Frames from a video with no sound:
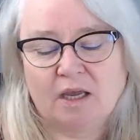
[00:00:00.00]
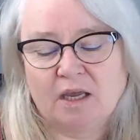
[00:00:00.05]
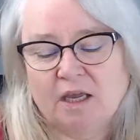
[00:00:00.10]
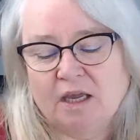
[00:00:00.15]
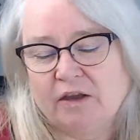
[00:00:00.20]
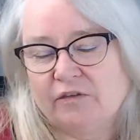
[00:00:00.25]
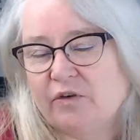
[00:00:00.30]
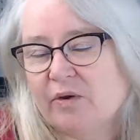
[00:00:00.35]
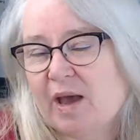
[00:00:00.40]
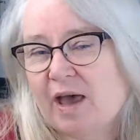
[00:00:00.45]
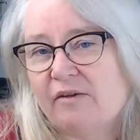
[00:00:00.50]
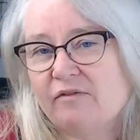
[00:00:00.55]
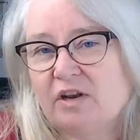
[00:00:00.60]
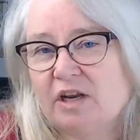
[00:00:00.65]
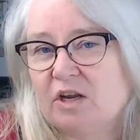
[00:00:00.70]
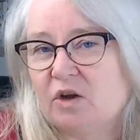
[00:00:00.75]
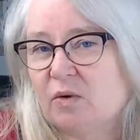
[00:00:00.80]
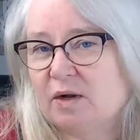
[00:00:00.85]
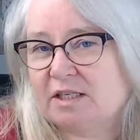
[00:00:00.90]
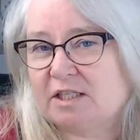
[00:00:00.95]
If you have
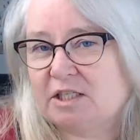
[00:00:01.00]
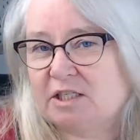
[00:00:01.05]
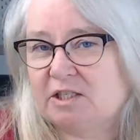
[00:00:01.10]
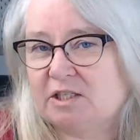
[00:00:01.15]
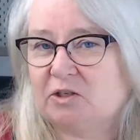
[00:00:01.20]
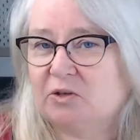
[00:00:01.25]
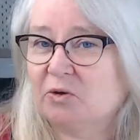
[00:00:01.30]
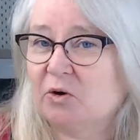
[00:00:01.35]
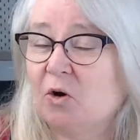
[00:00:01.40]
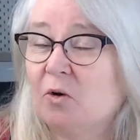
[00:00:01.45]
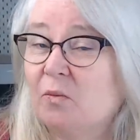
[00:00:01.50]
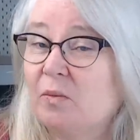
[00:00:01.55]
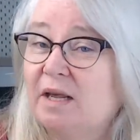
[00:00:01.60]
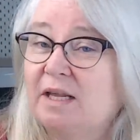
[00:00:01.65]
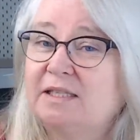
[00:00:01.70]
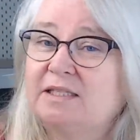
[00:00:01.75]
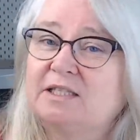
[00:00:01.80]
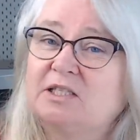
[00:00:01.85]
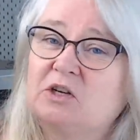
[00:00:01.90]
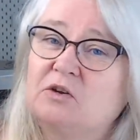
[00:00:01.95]
any questions or
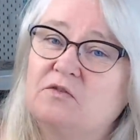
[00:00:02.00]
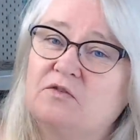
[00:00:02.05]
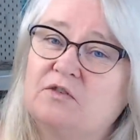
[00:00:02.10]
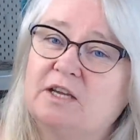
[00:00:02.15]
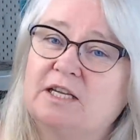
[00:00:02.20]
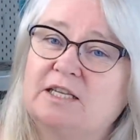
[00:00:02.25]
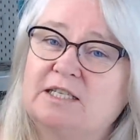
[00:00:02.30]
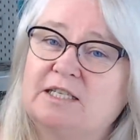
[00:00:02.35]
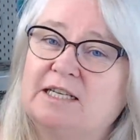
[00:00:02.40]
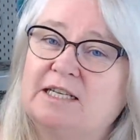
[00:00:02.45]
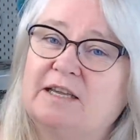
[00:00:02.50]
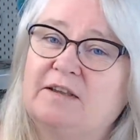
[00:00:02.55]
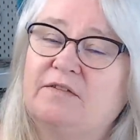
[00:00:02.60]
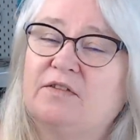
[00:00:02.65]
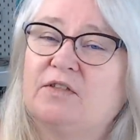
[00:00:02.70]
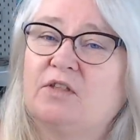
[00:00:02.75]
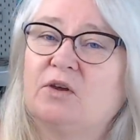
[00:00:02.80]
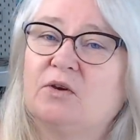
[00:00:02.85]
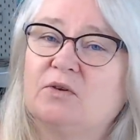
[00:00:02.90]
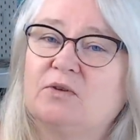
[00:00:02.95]
comments, don't forget to leave
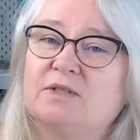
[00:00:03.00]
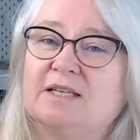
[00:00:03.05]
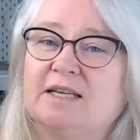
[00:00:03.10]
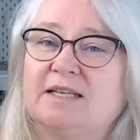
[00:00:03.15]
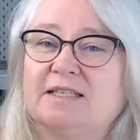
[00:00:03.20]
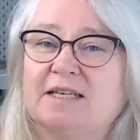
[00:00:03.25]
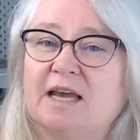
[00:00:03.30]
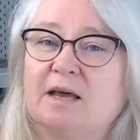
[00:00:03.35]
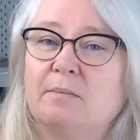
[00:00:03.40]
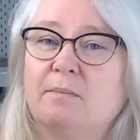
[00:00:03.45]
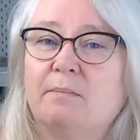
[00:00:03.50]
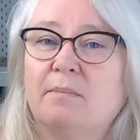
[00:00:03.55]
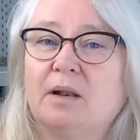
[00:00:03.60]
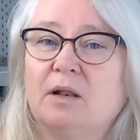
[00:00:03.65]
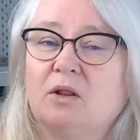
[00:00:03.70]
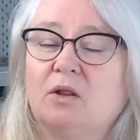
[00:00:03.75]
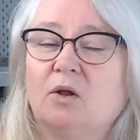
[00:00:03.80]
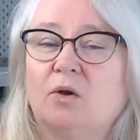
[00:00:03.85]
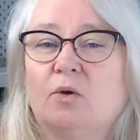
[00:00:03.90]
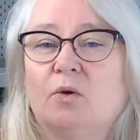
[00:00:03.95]
those down
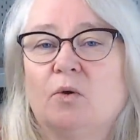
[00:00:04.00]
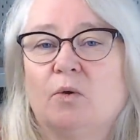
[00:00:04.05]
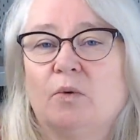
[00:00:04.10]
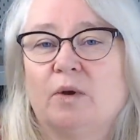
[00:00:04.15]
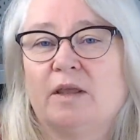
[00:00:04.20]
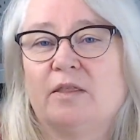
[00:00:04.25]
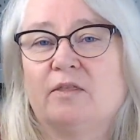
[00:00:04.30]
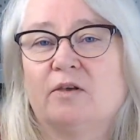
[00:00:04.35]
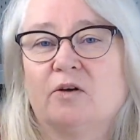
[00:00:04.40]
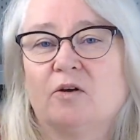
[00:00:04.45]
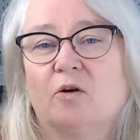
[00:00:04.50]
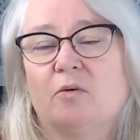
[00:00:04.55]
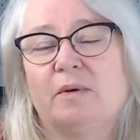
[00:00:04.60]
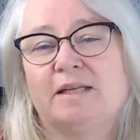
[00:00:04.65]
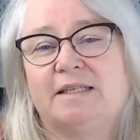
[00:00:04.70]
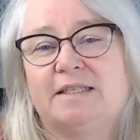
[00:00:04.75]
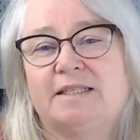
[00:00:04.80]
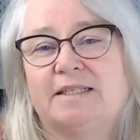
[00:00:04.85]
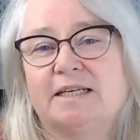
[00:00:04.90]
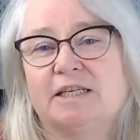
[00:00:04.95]
below in the
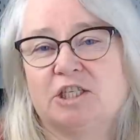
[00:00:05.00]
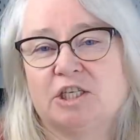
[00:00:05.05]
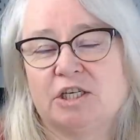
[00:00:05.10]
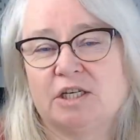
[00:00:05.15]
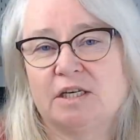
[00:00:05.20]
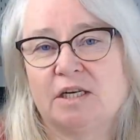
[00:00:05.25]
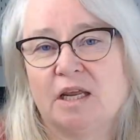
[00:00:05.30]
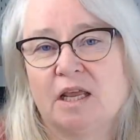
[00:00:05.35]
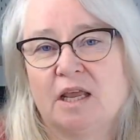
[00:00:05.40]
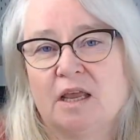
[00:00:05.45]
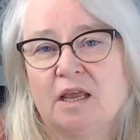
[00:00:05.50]
comment section.